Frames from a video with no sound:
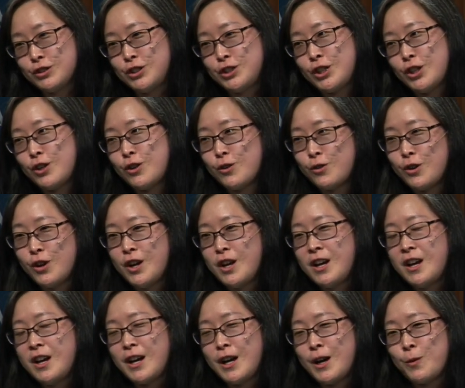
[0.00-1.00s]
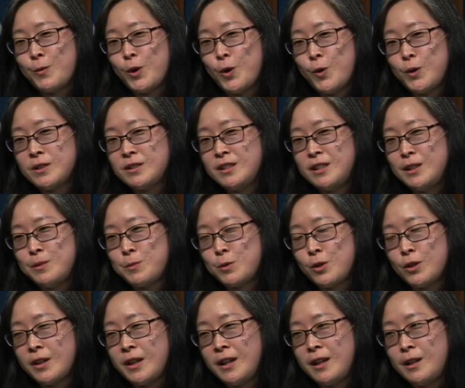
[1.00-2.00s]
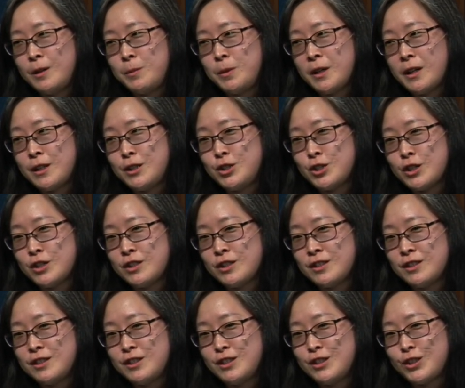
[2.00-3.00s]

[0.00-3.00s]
So we always need more AAPI judges.